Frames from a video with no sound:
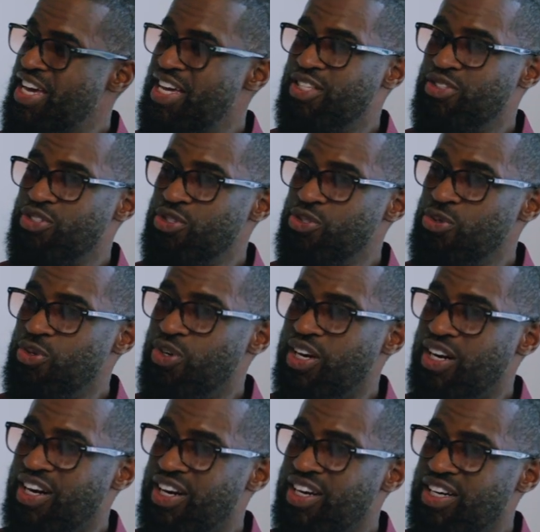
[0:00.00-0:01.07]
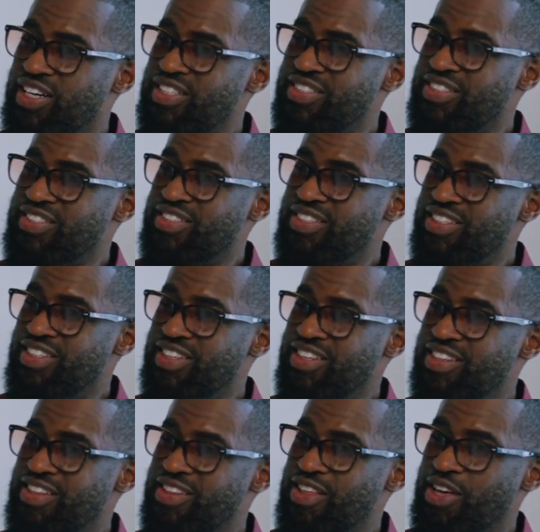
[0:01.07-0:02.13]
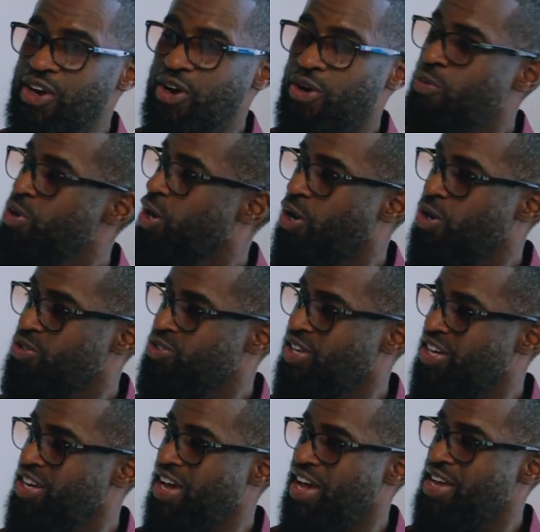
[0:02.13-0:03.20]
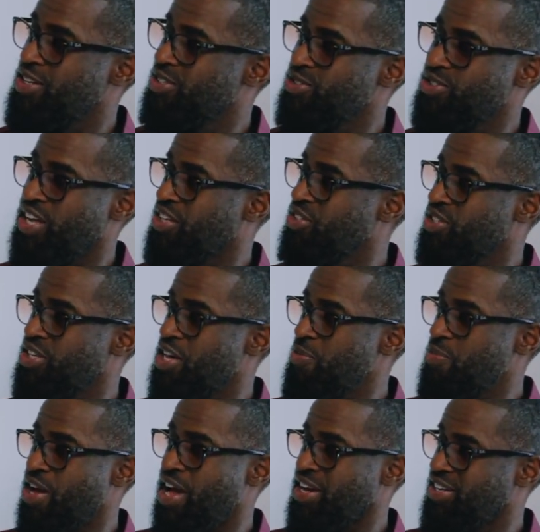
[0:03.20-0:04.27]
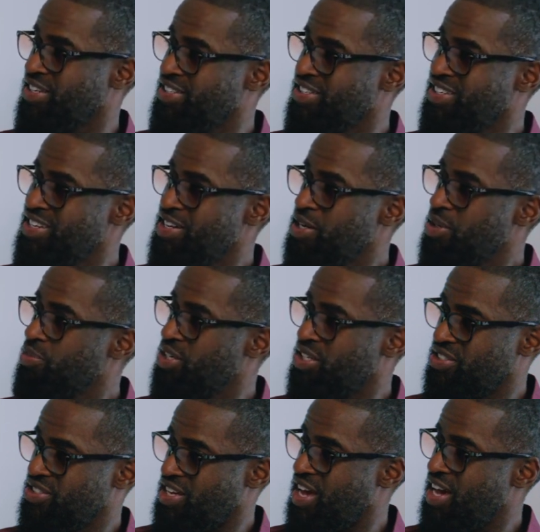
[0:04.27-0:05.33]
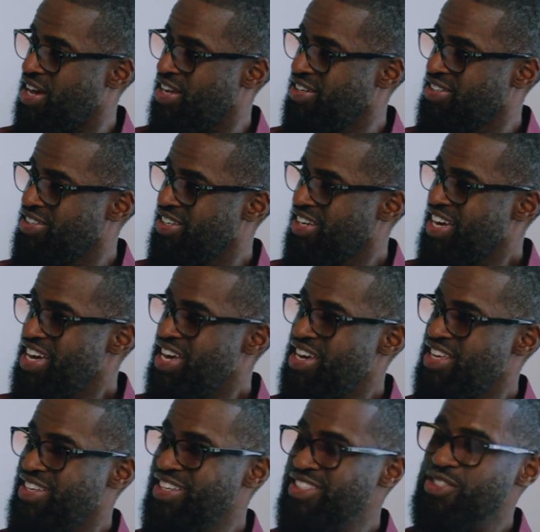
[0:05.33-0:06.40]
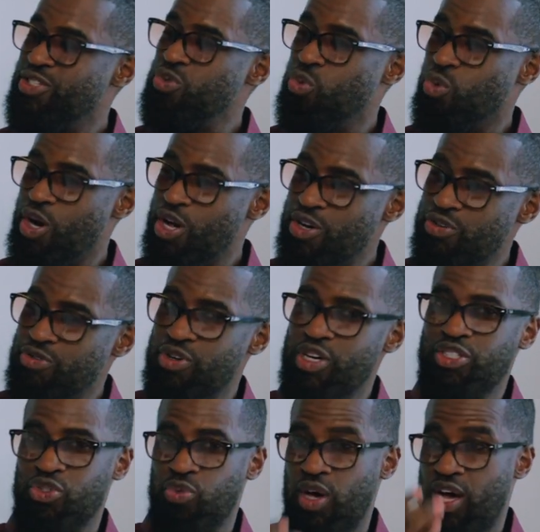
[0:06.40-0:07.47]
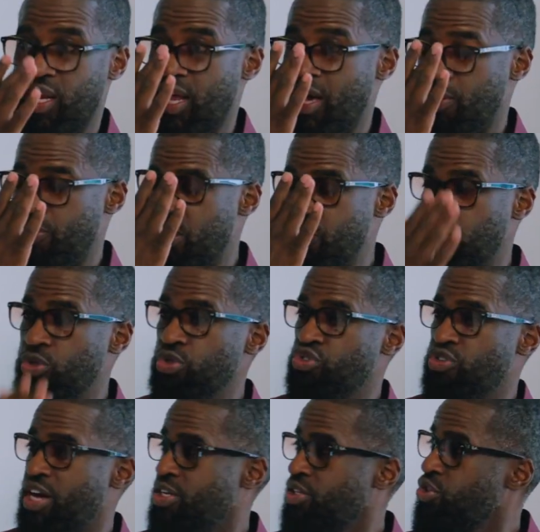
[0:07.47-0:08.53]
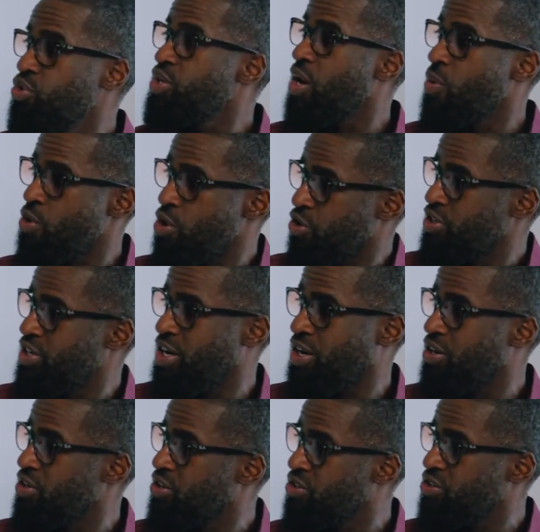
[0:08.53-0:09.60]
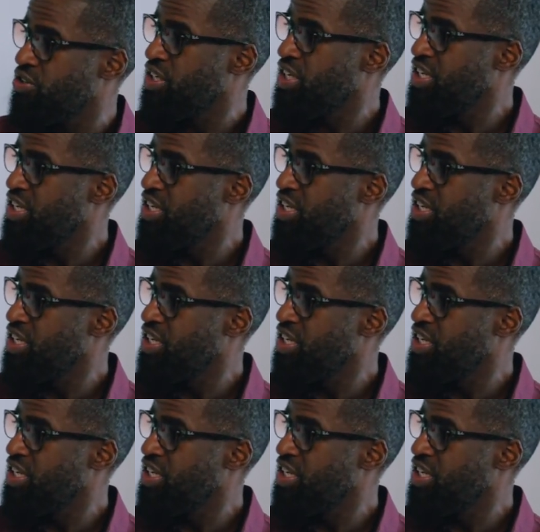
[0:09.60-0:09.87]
And to us, we all say, hey, this Section 8 packet. But it's not. And this is one of the reasons why a lot of people who try to do their work on their own,